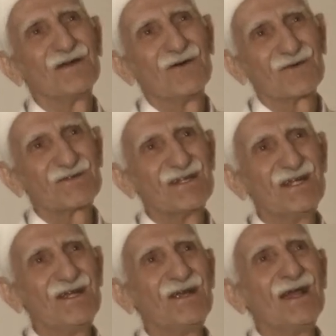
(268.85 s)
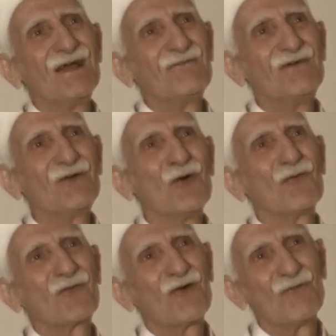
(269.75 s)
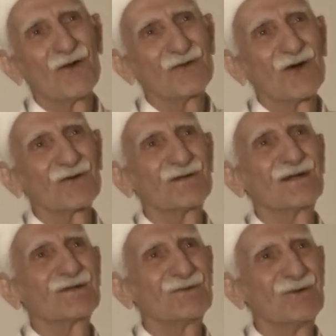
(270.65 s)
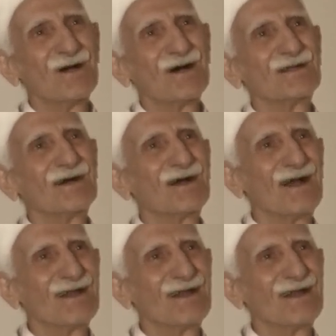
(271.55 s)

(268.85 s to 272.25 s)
or she will go from one doctor to the other,